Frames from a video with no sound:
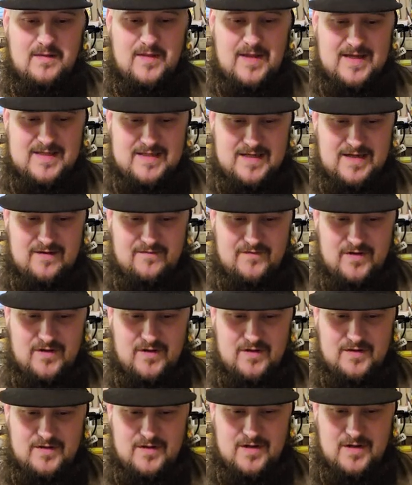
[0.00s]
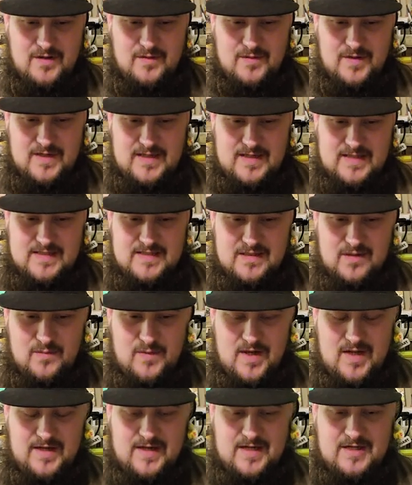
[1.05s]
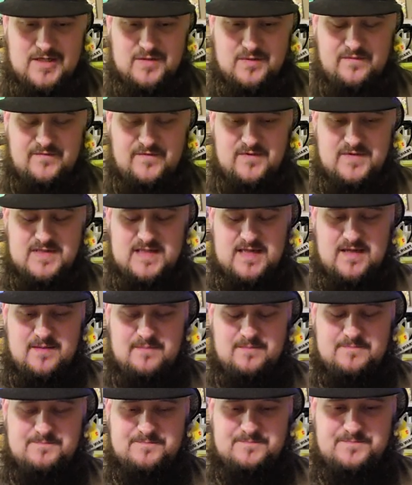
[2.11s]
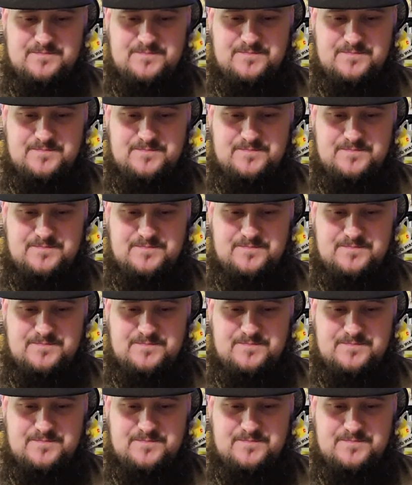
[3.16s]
that's a downfall. You know, it takes a little while to get your reviews up.